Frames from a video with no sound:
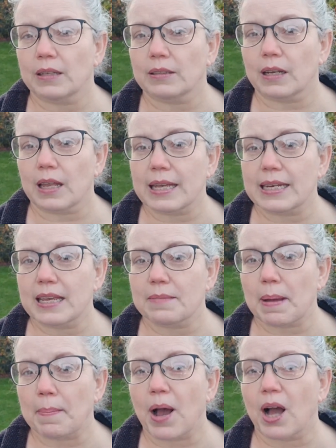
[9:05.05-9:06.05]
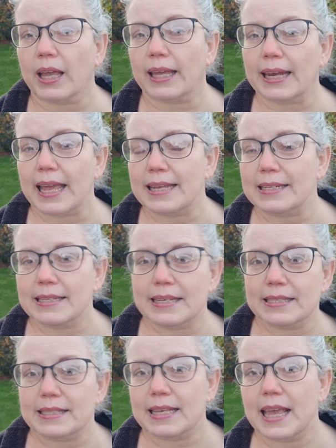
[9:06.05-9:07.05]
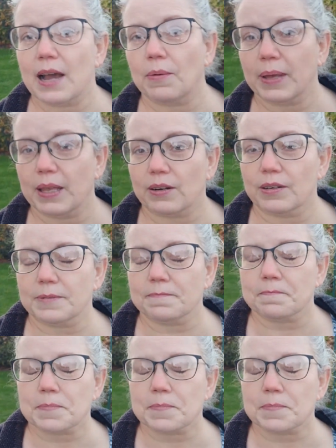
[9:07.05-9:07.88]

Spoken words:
little idea in my pocket and see how we get on.